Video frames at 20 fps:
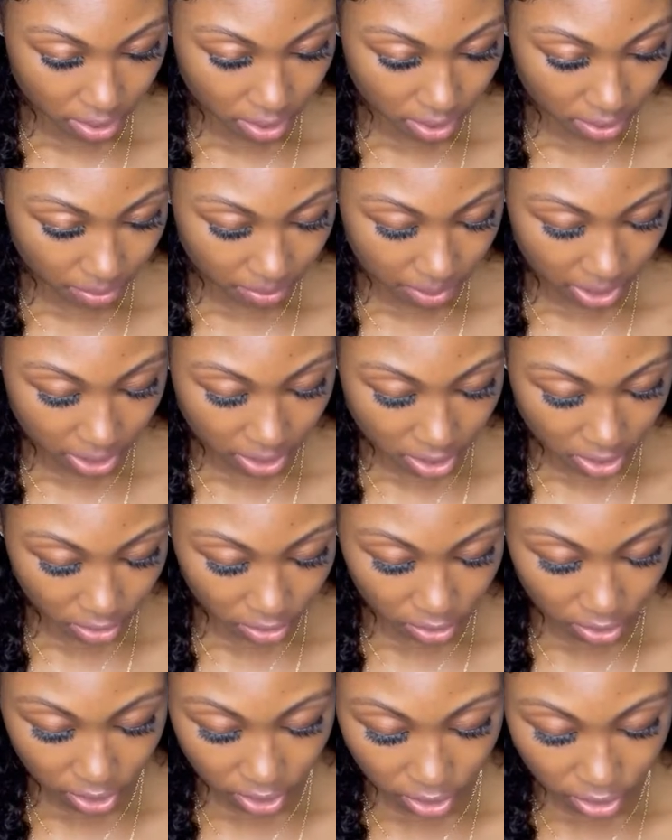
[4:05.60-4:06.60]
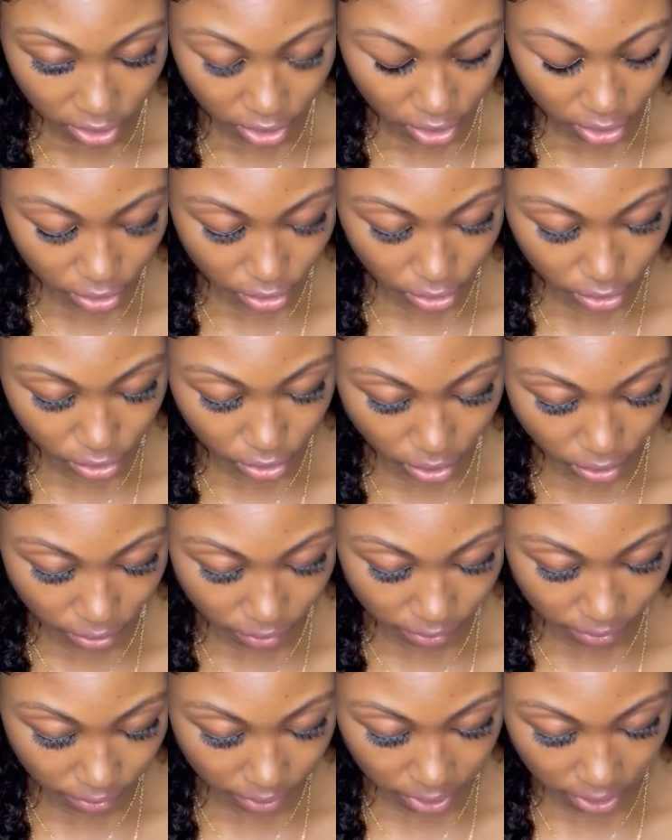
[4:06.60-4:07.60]
Oh my gosh, this is
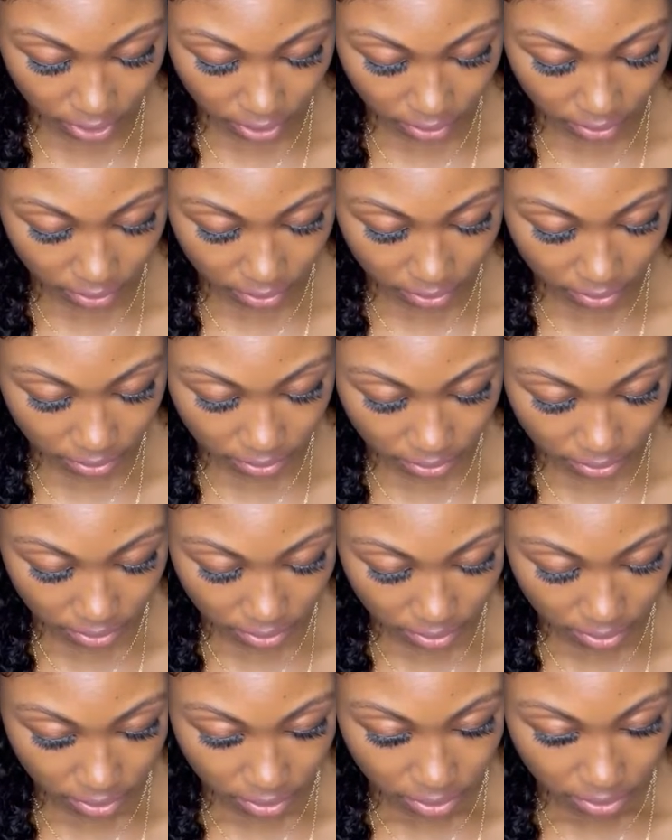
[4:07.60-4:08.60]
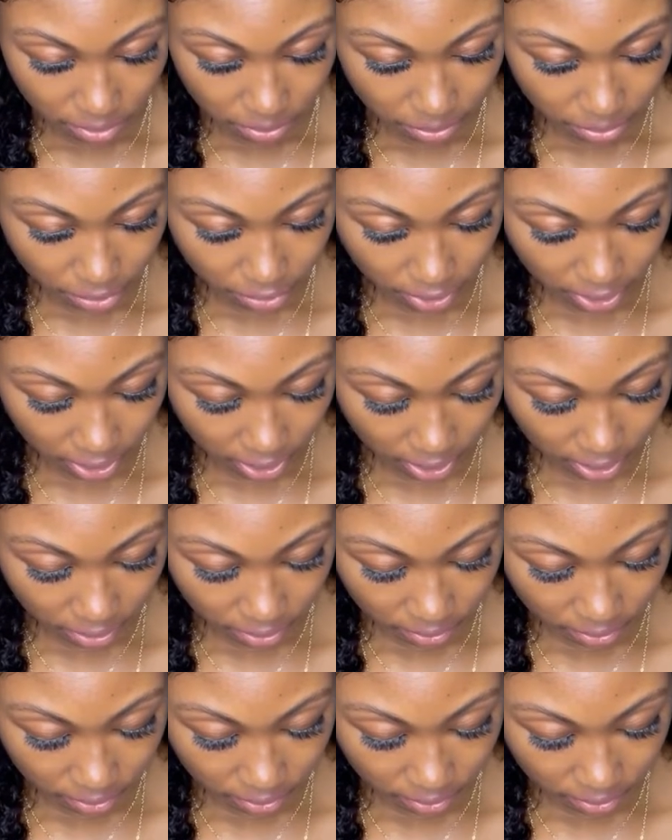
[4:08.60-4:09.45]
so freaking pretty.